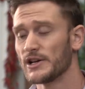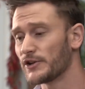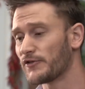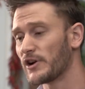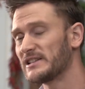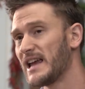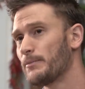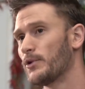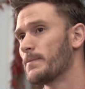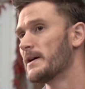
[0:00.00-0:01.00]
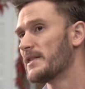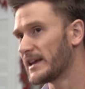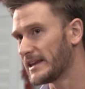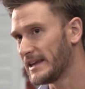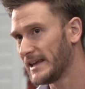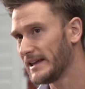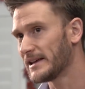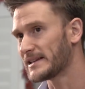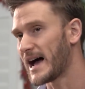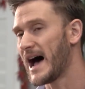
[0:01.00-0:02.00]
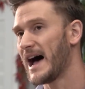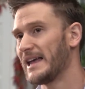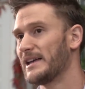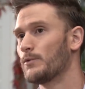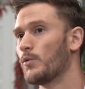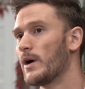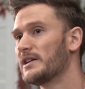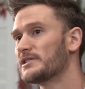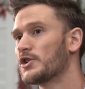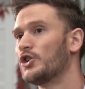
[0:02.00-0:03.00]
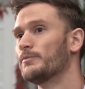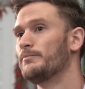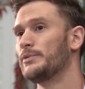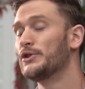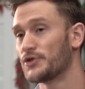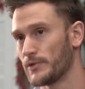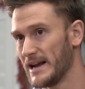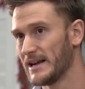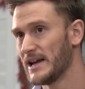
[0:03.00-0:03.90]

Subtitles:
So for example, the ghee is high in what is called butyrate.